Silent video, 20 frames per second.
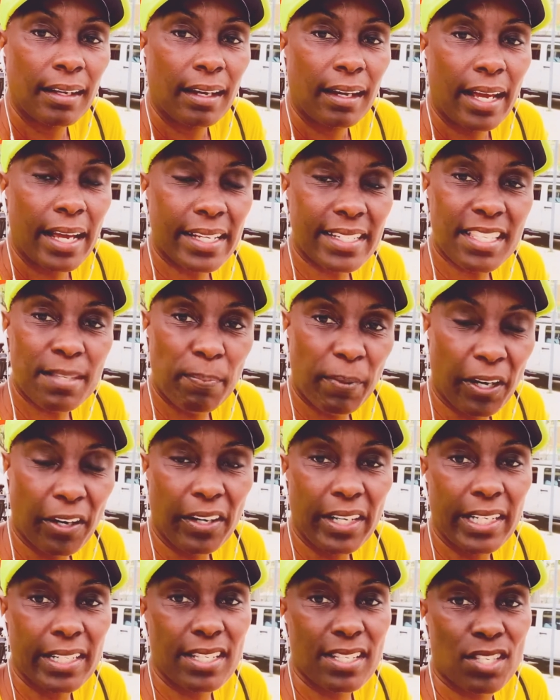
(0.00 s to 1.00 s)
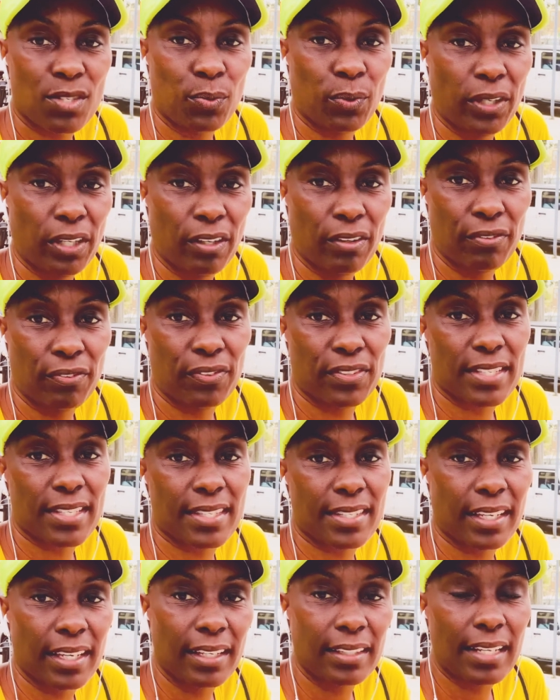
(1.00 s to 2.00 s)
experience with
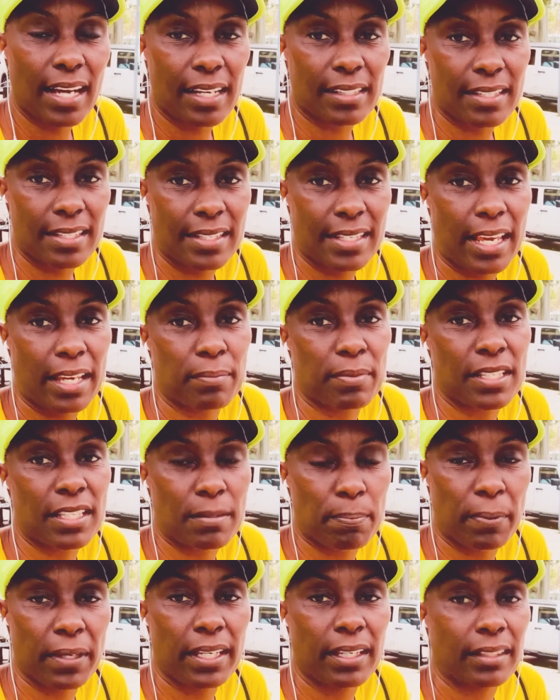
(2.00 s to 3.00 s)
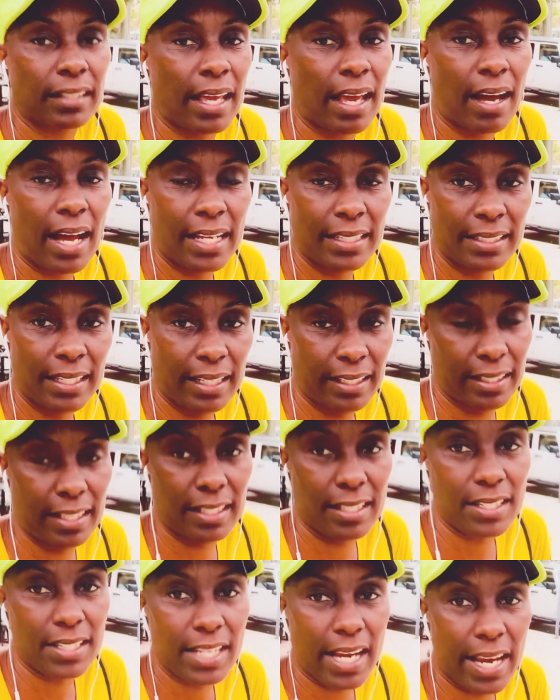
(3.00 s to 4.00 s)
seeing Dr. Sebi speak. Now, I didn't
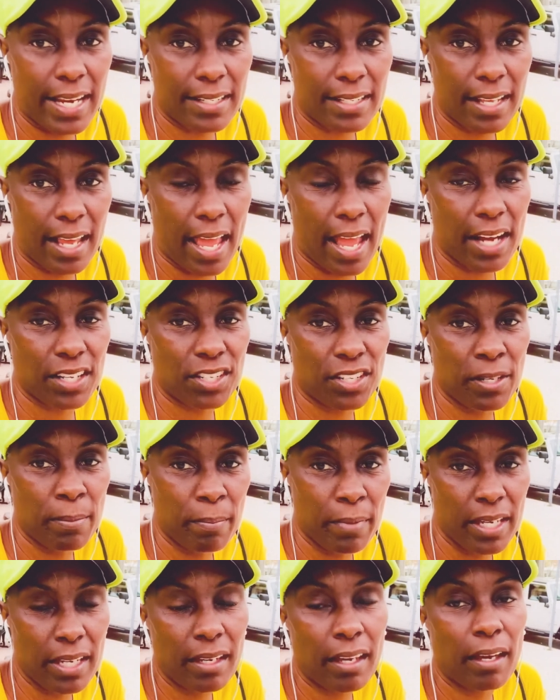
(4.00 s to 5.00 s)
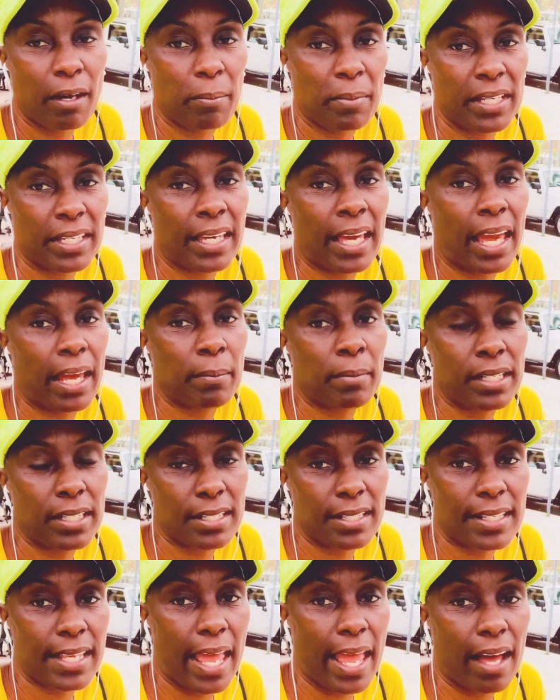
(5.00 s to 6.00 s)
get a chance to actually meet him. He came into
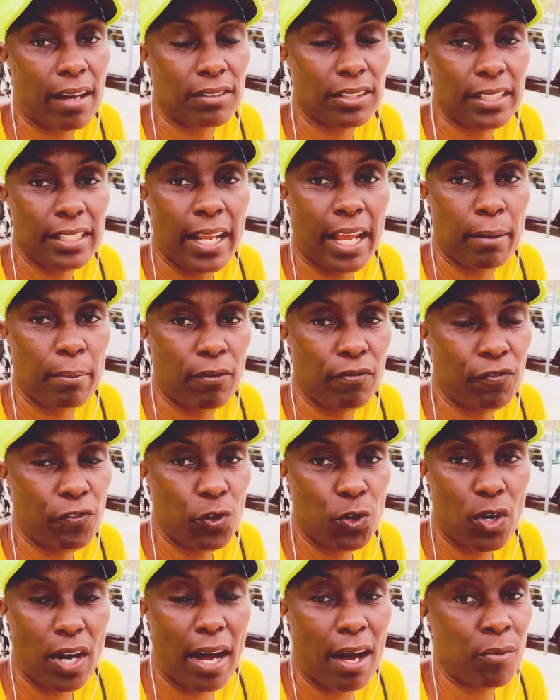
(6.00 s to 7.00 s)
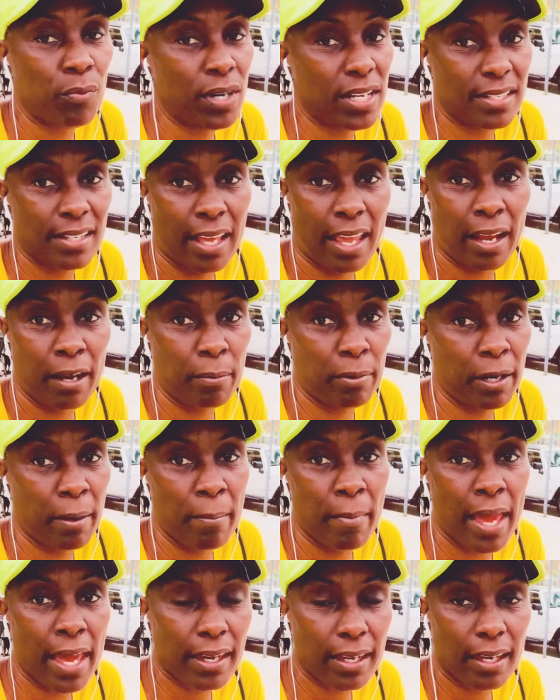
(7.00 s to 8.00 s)
town the day before. I wasn't able to
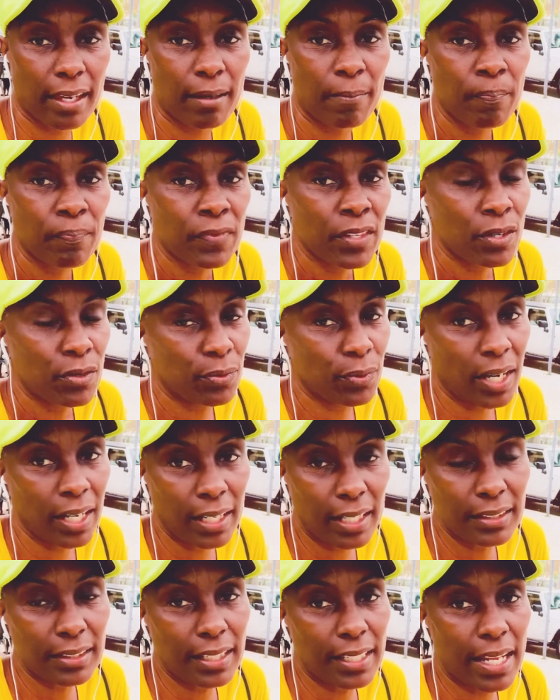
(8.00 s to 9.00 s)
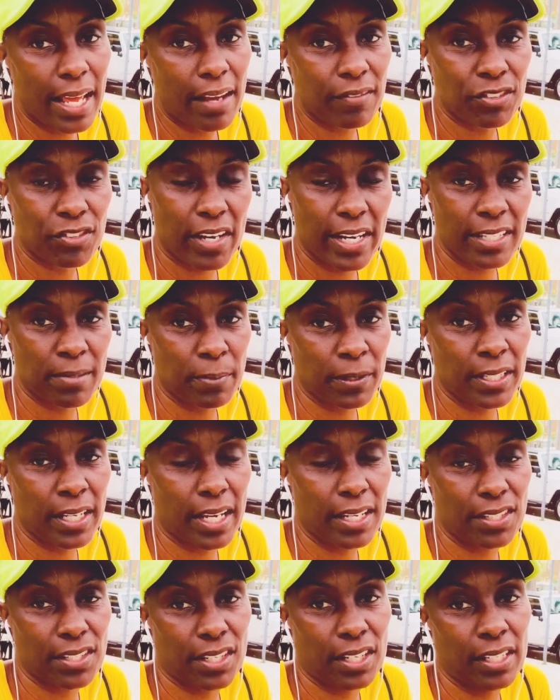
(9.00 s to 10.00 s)
make it. One, I didn't have
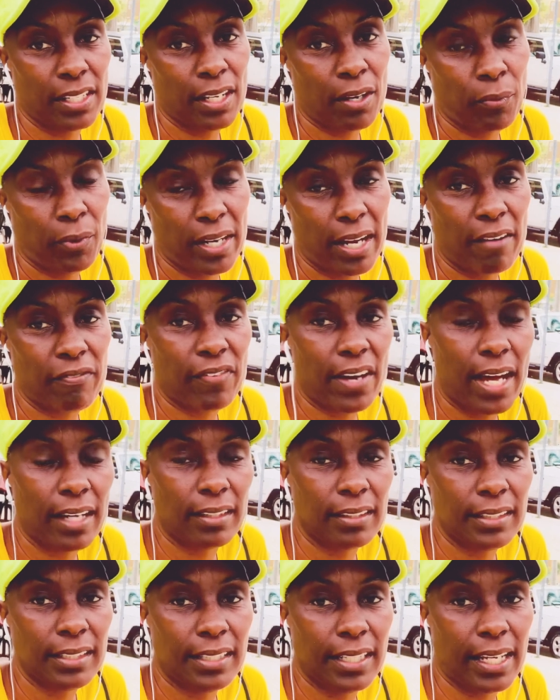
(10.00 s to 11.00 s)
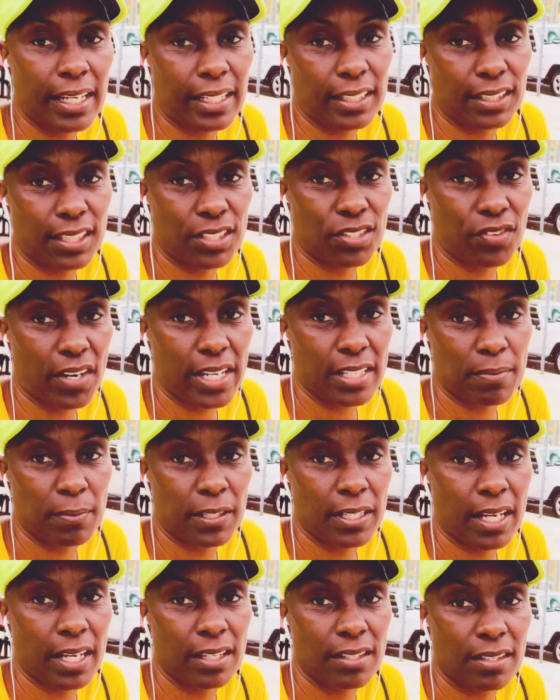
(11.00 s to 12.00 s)
transportation, and then when I finally did get the
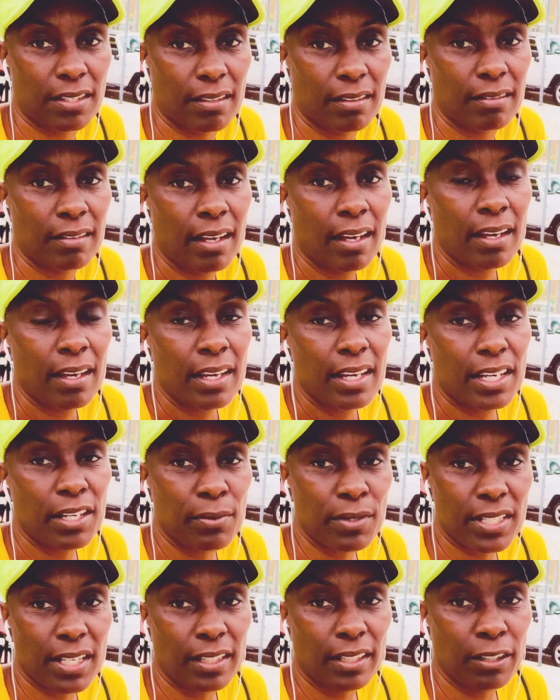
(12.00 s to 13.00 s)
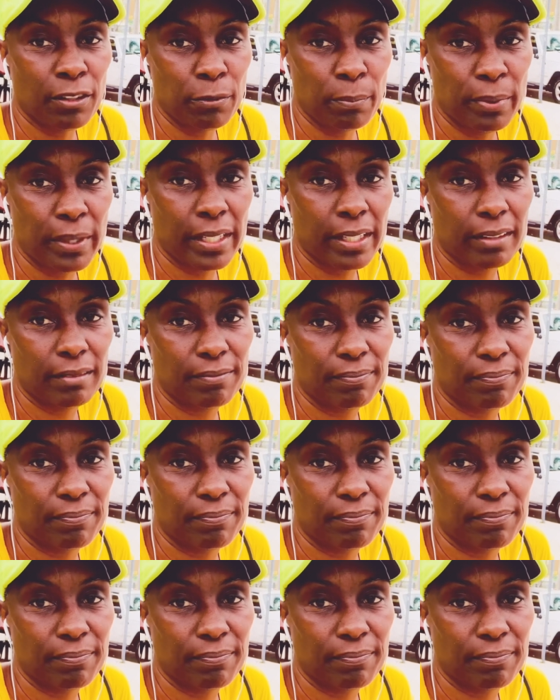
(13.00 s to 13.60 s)
transportation, it was a little bit